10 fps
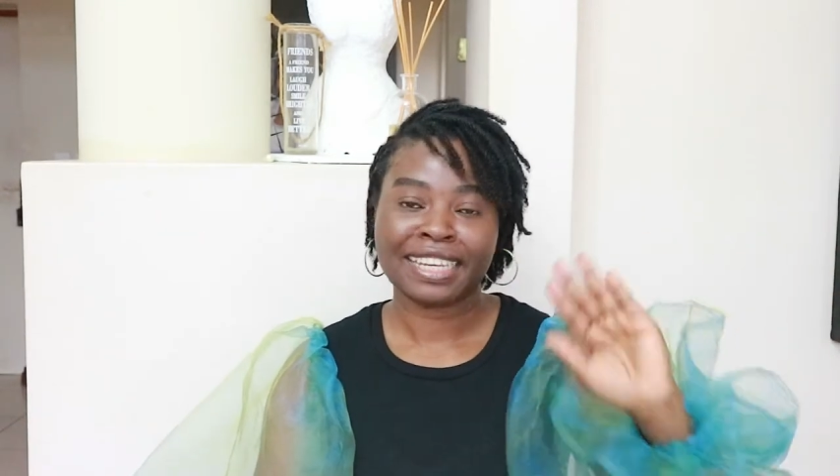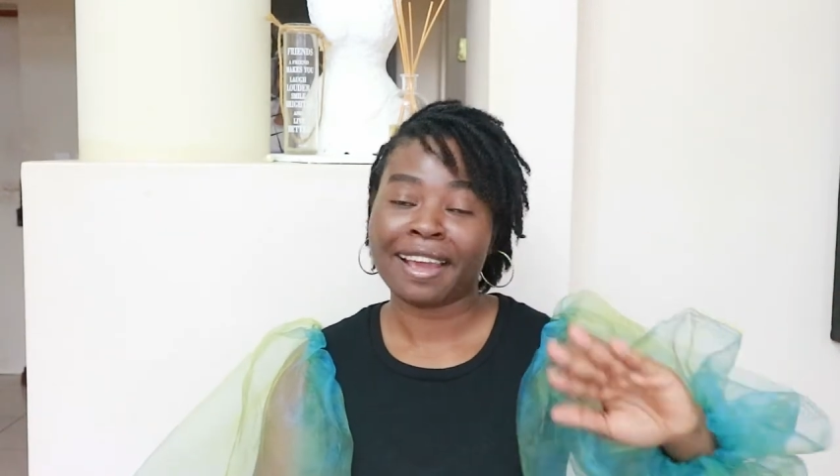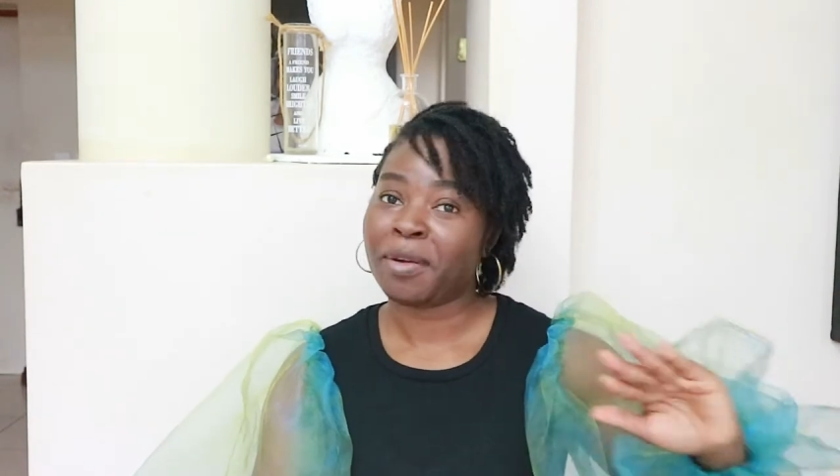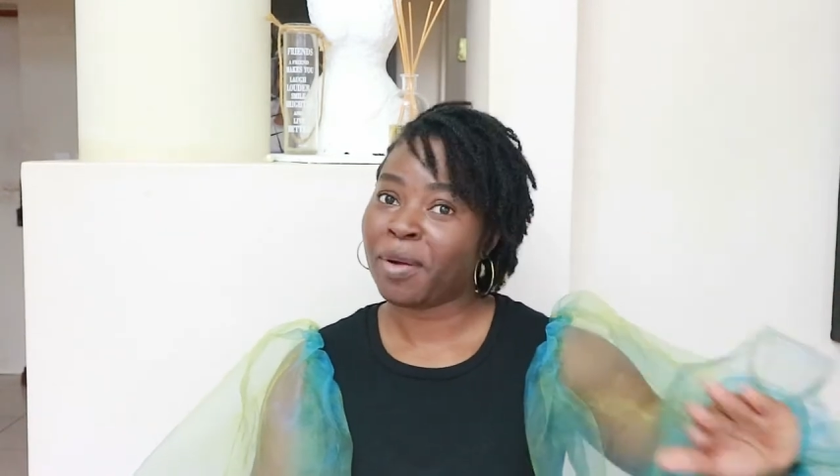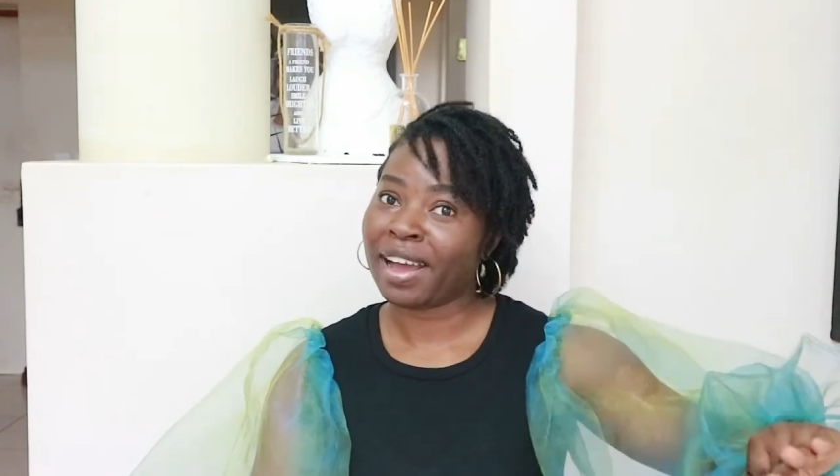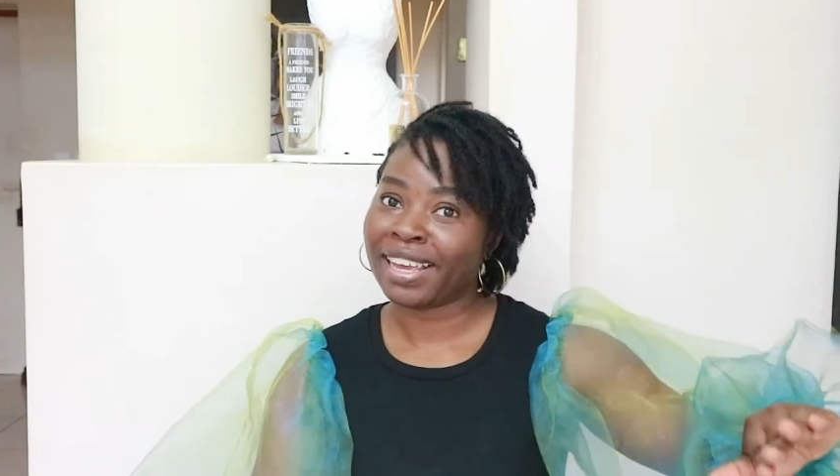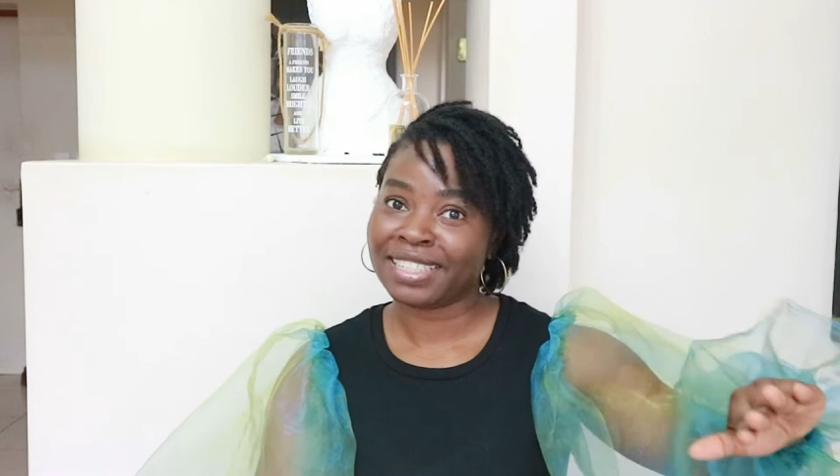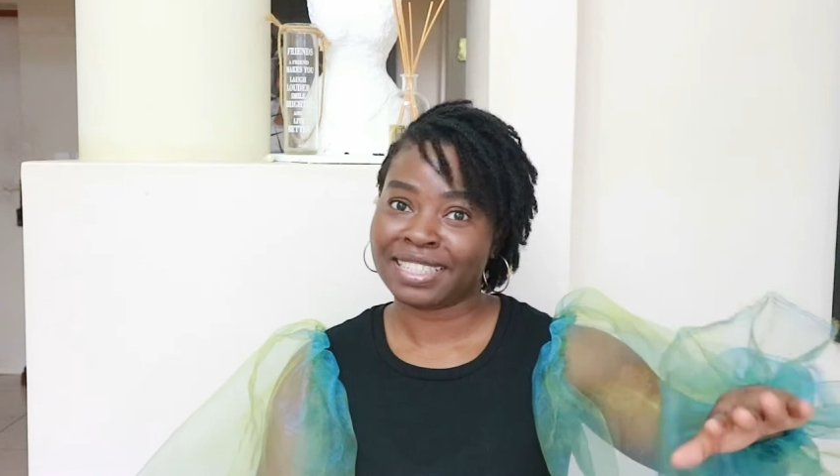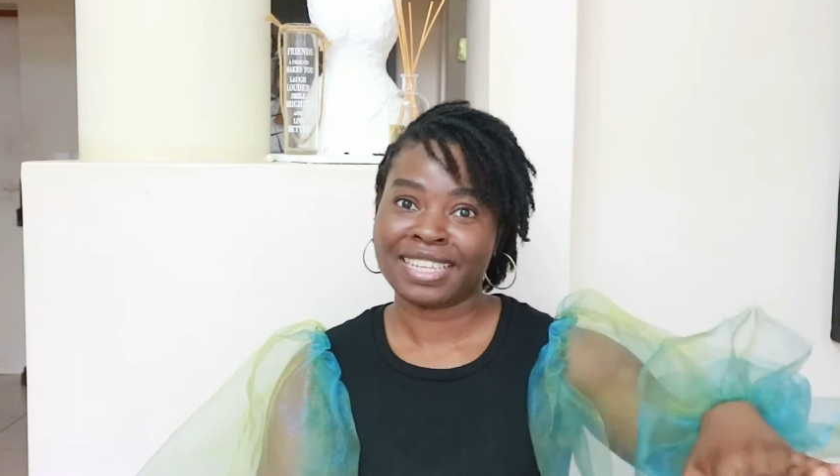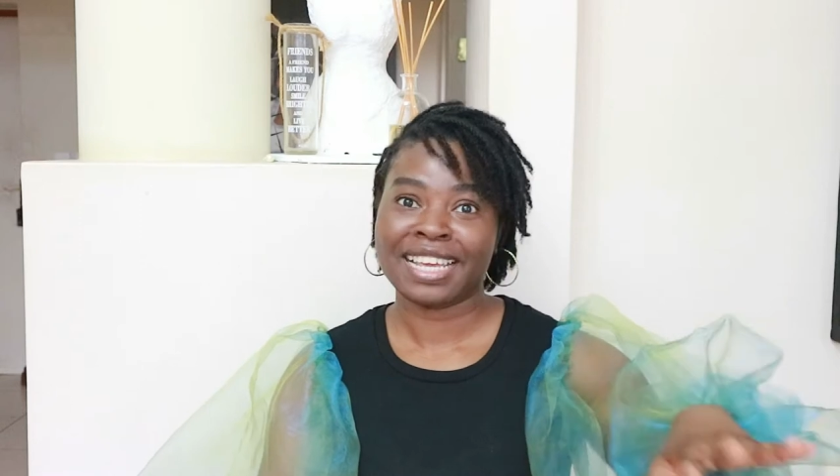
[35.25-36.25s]

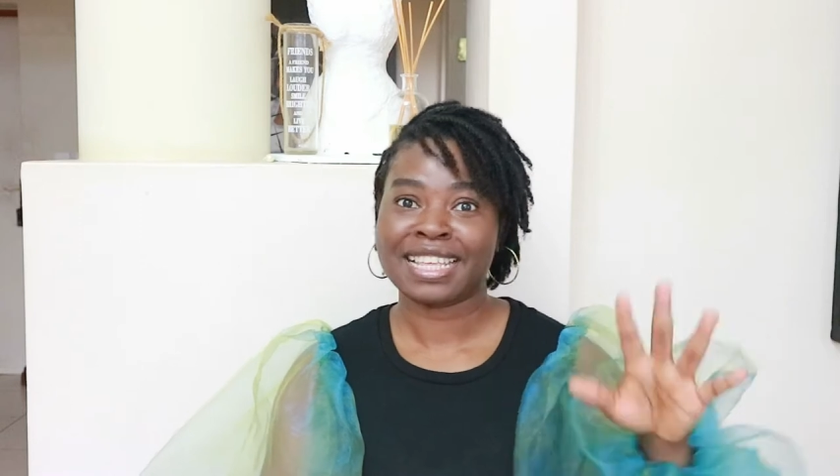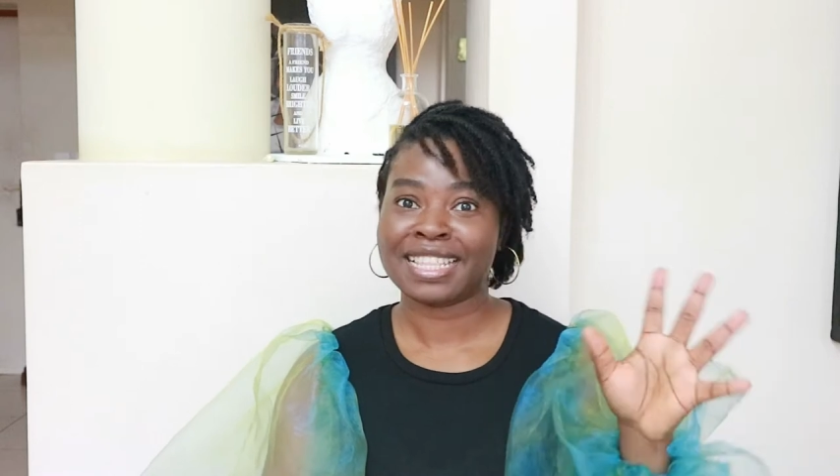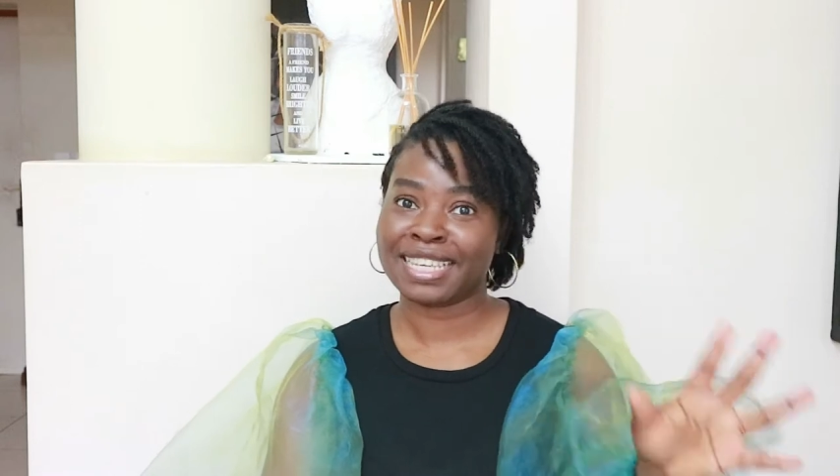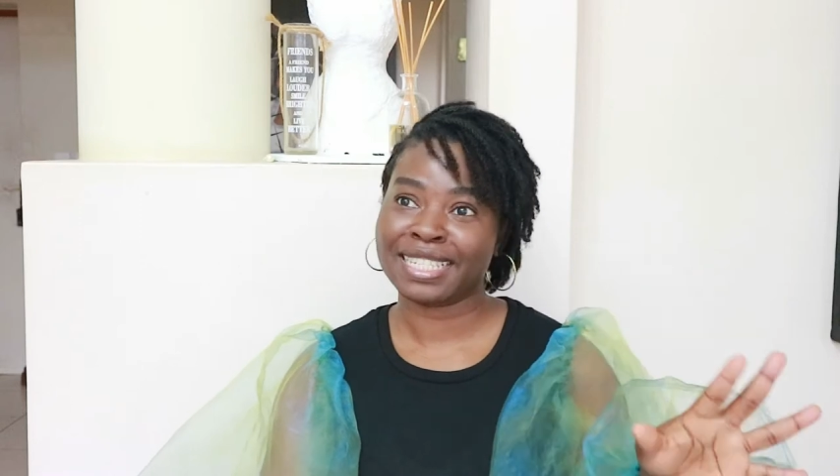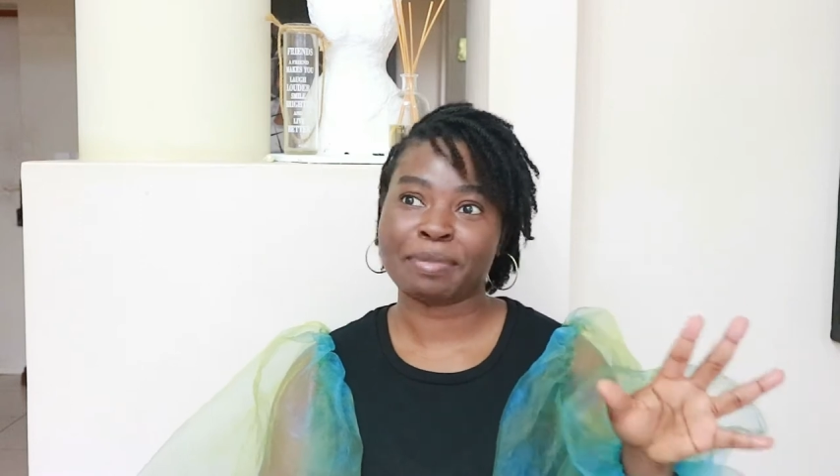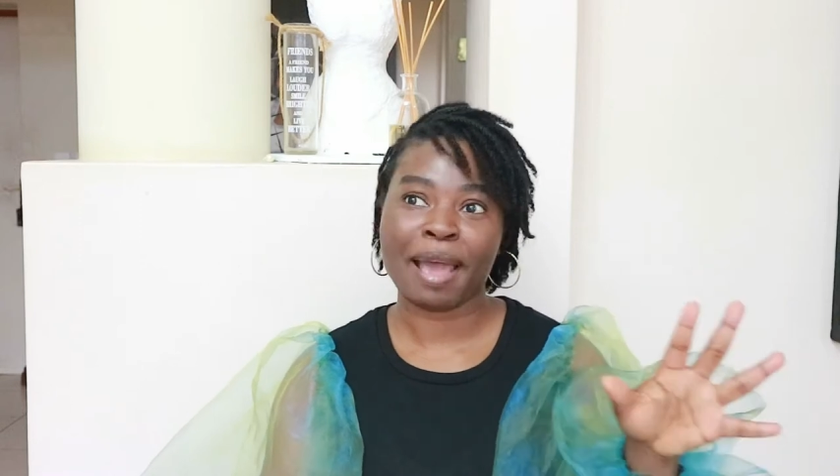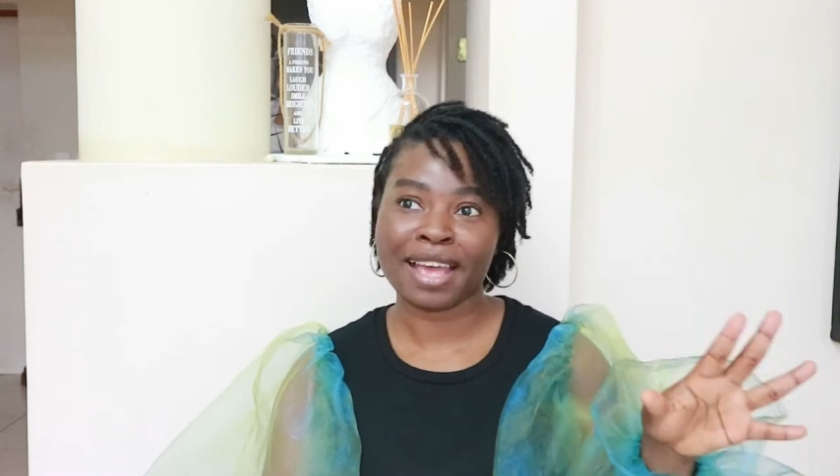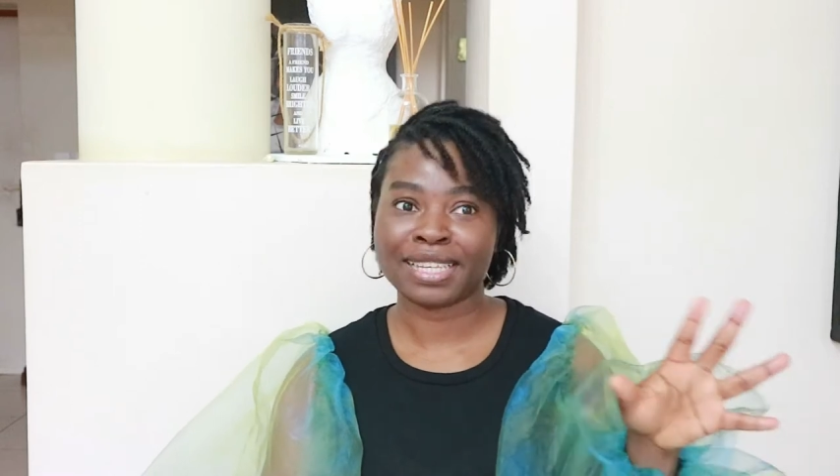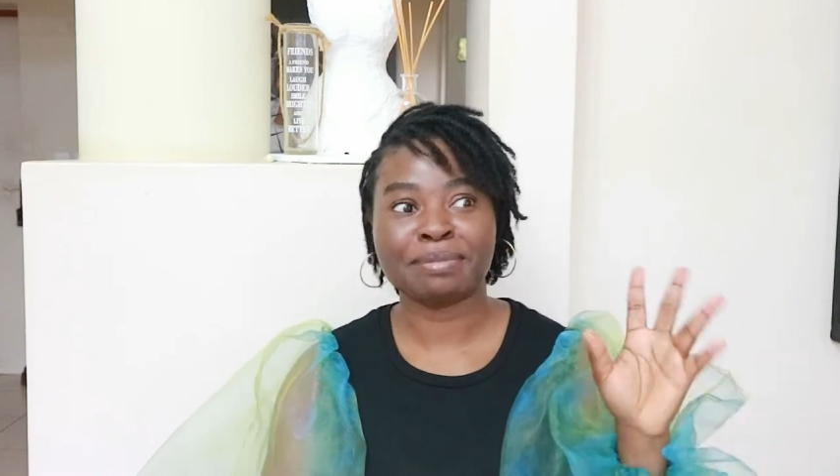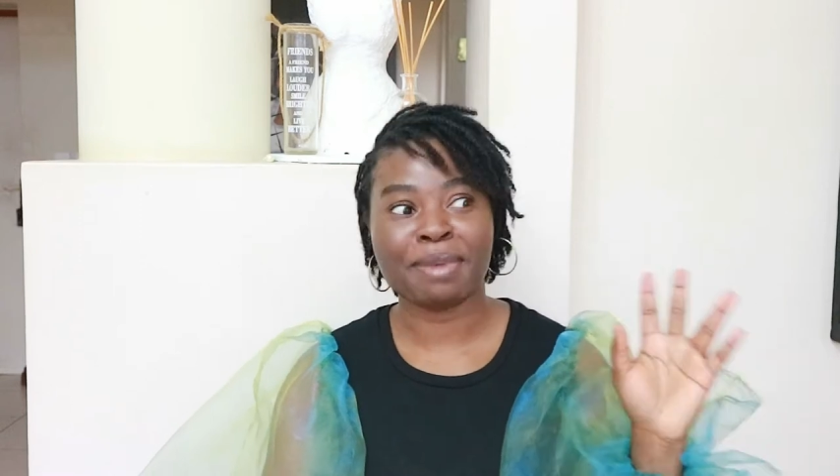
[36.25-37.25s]
DIYs this
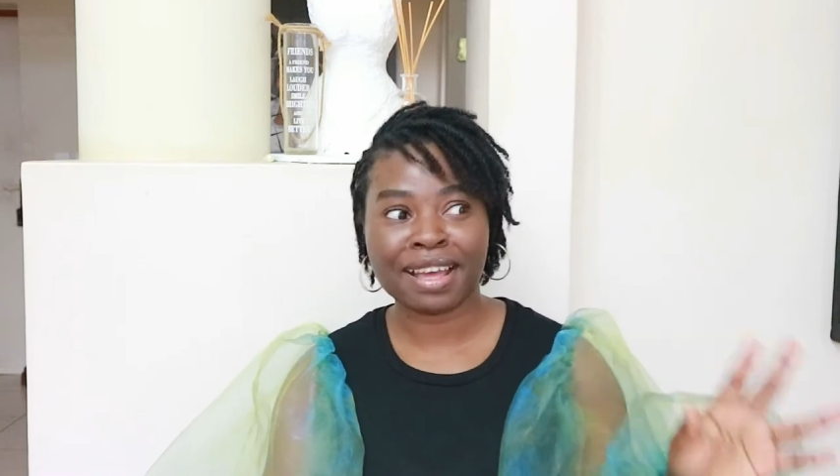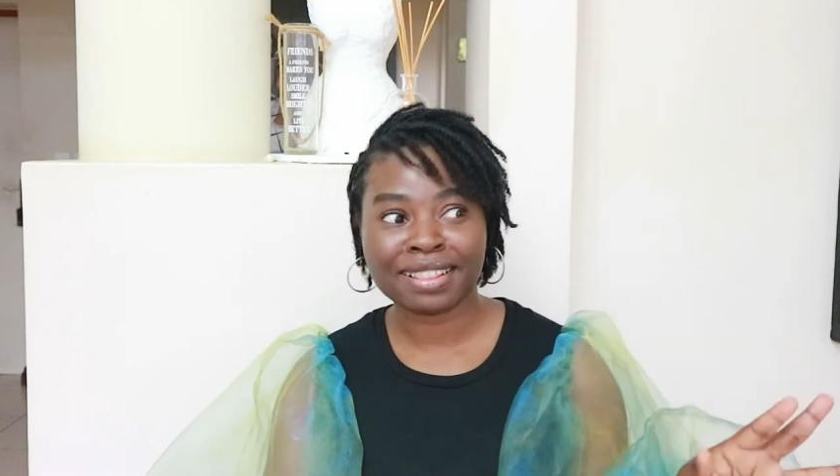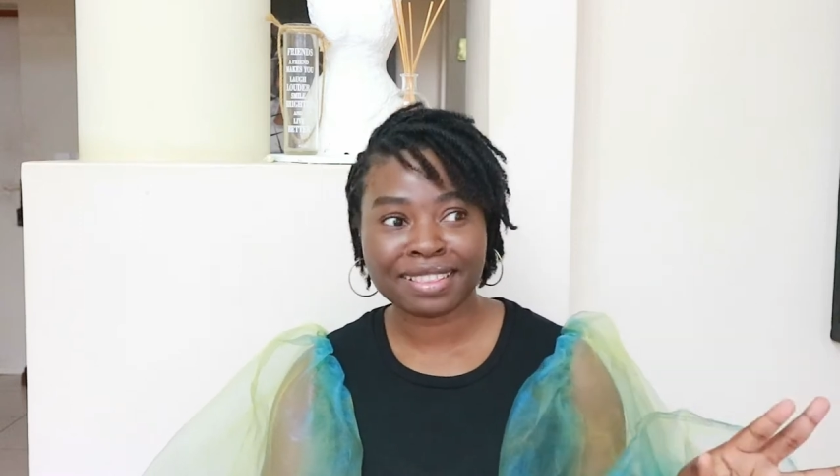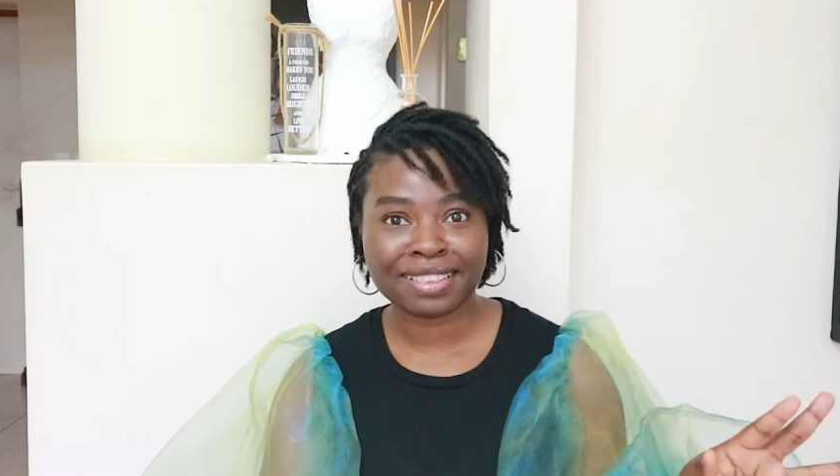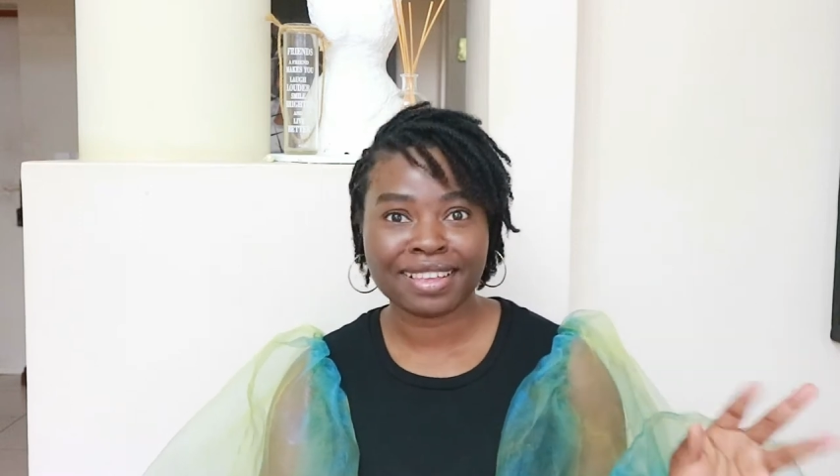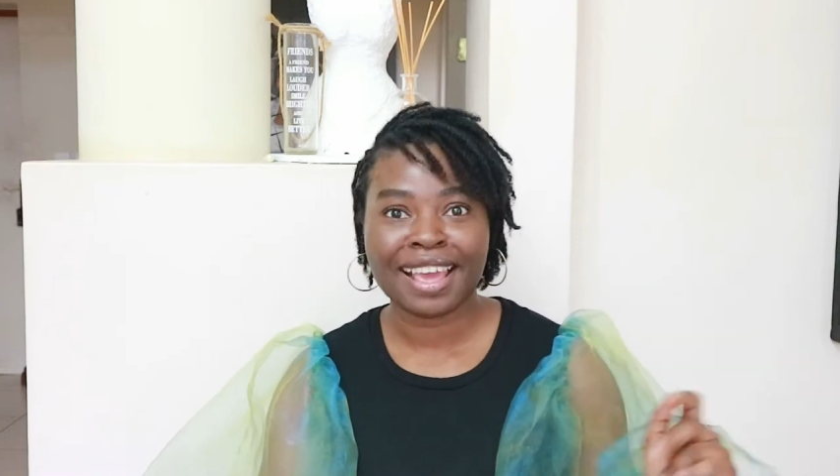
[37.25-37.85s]
past month